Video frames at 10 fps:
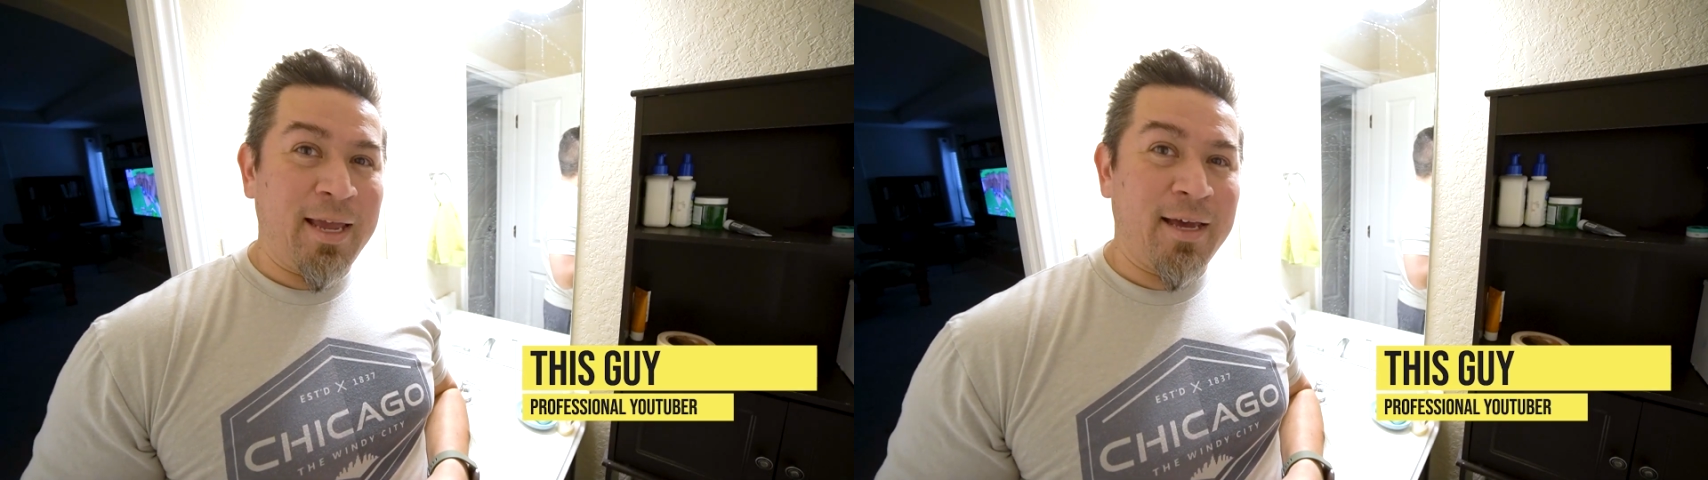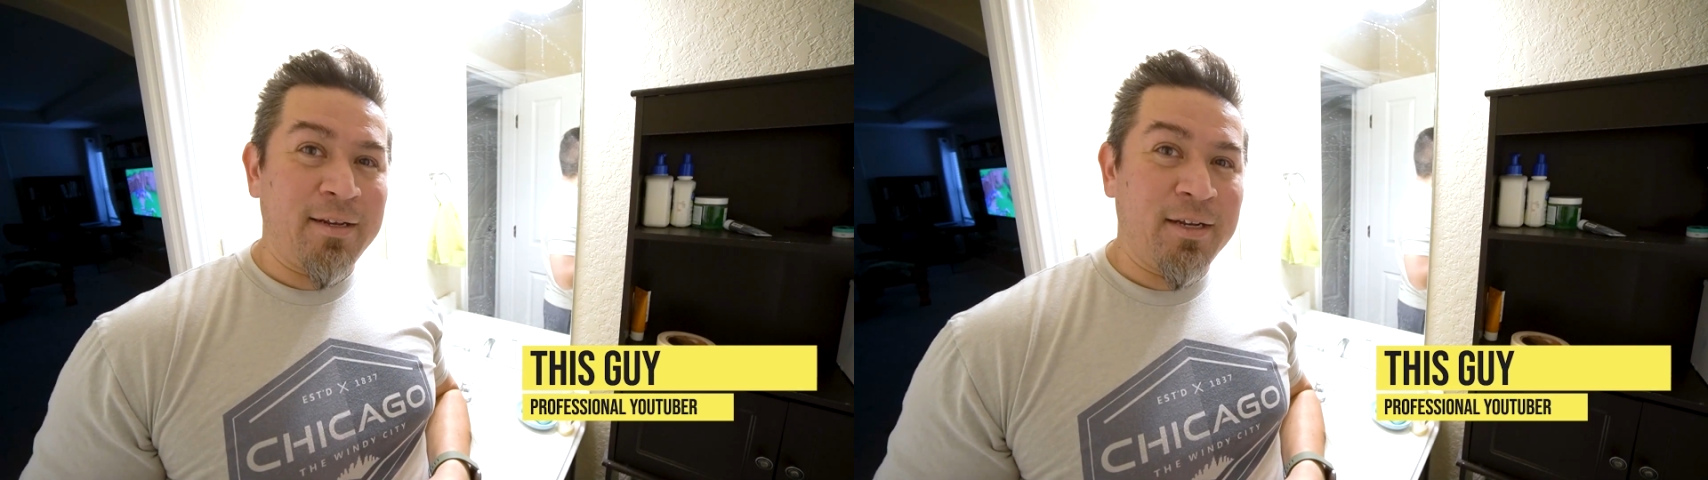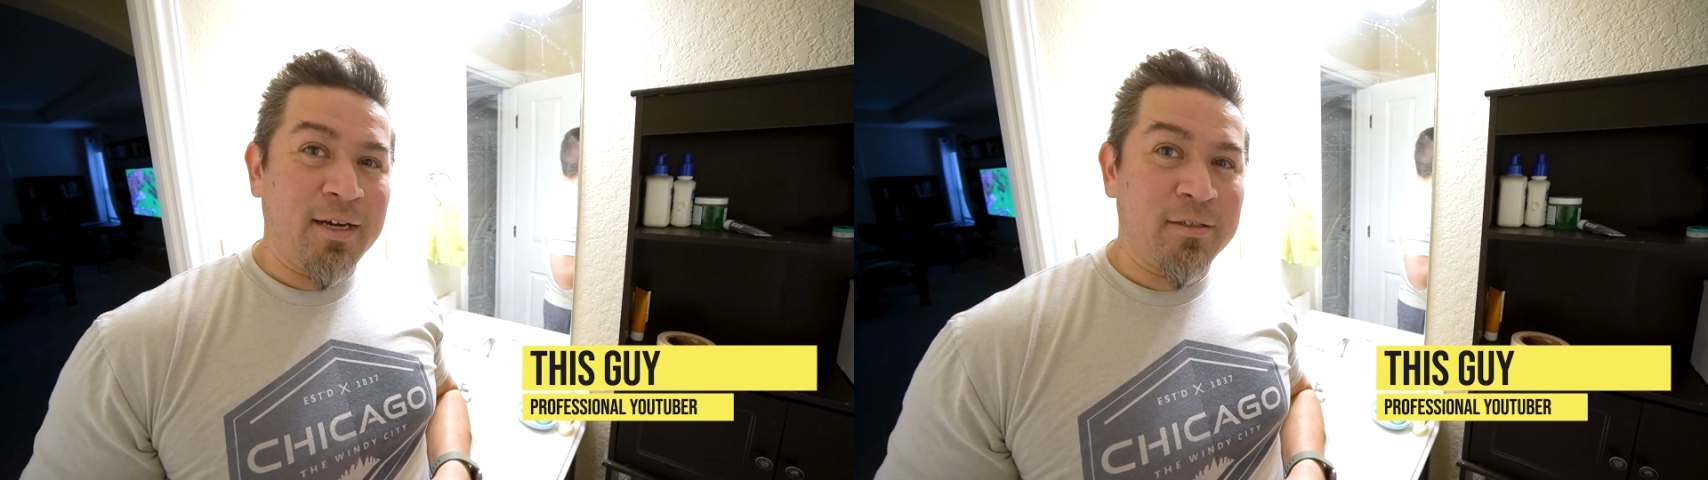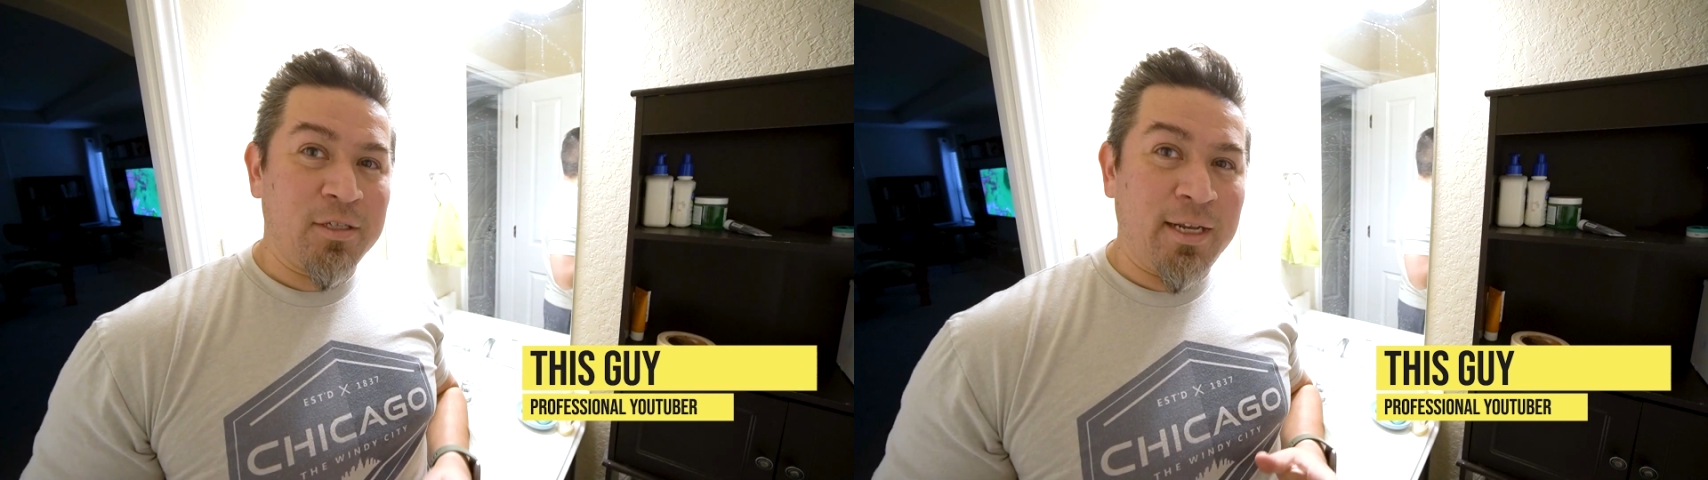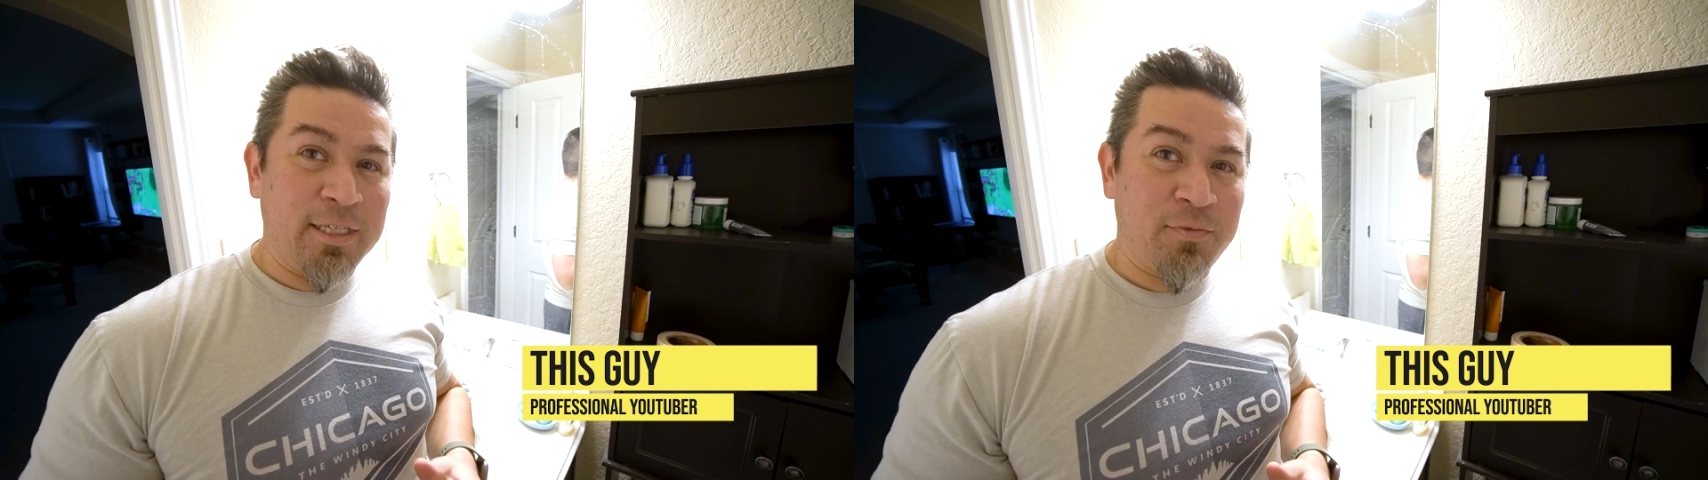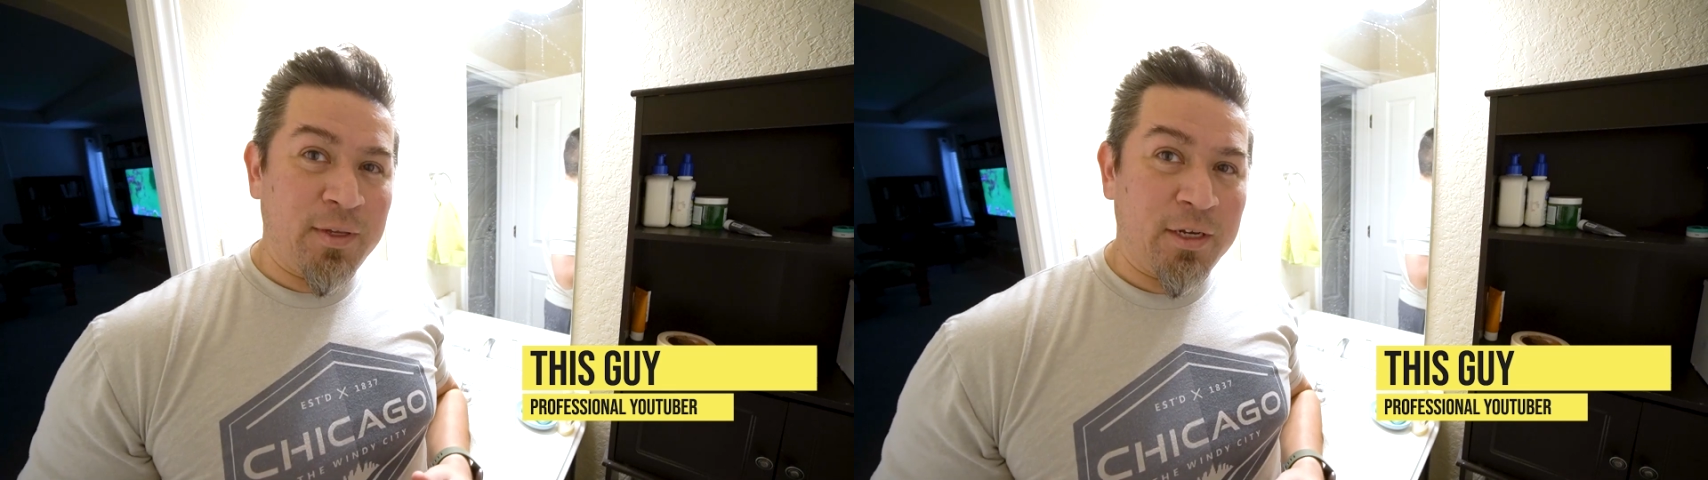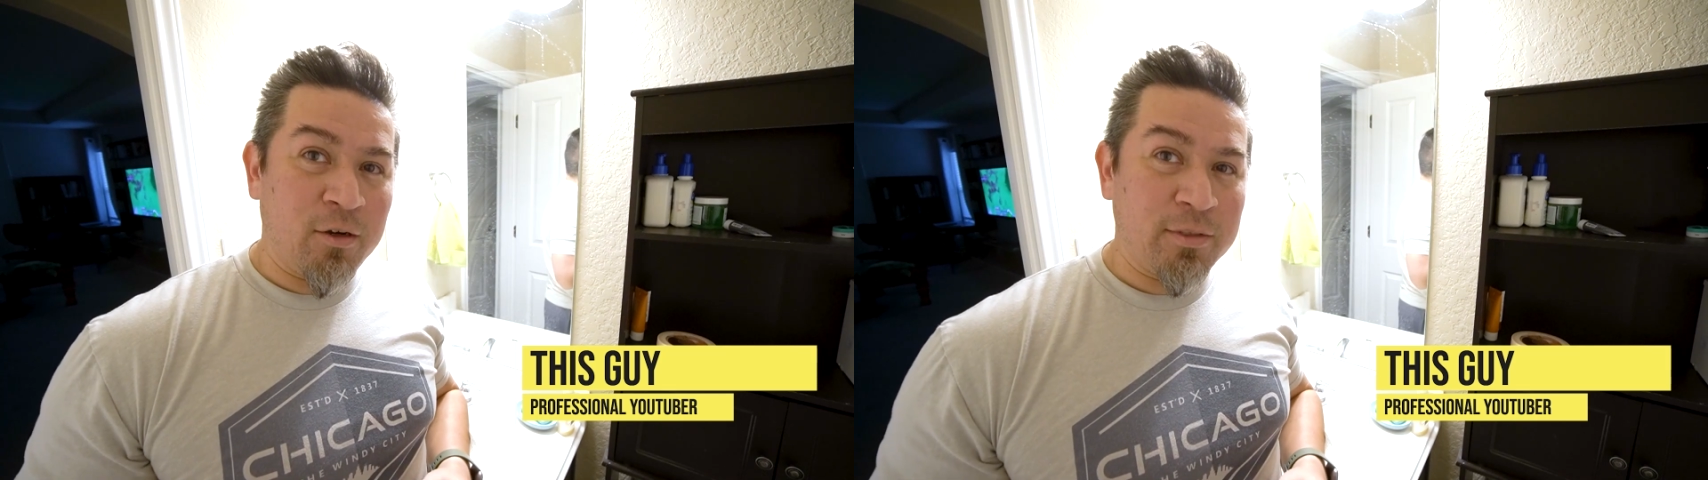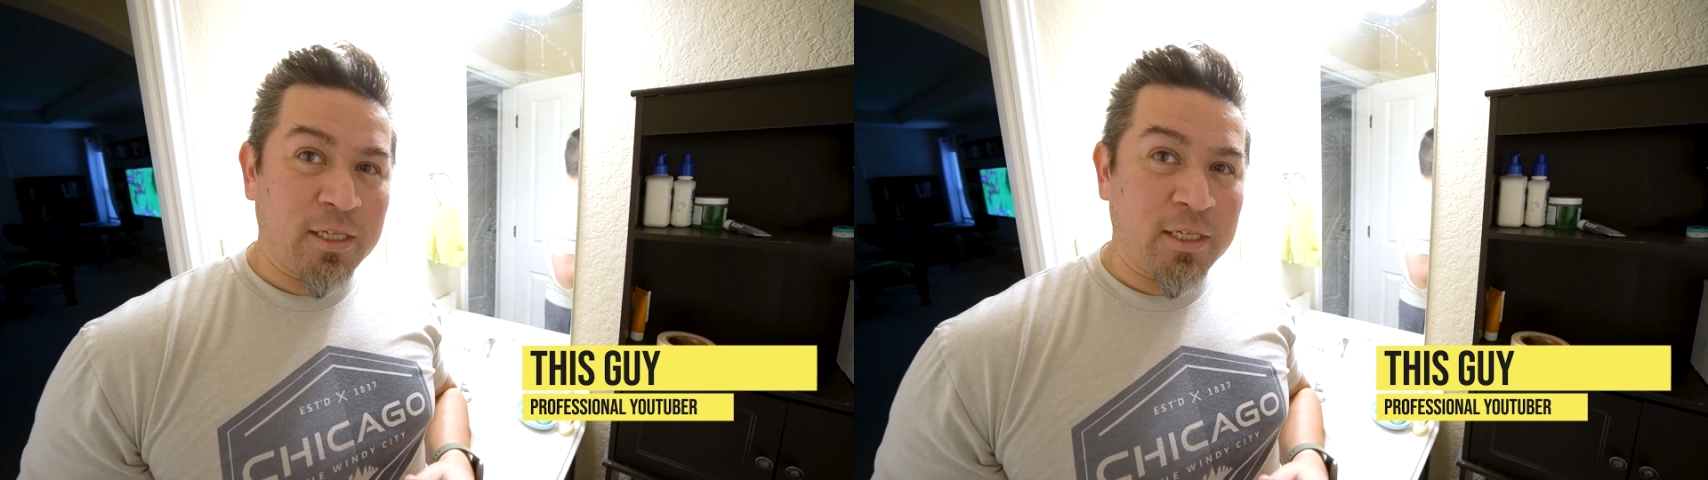And today's video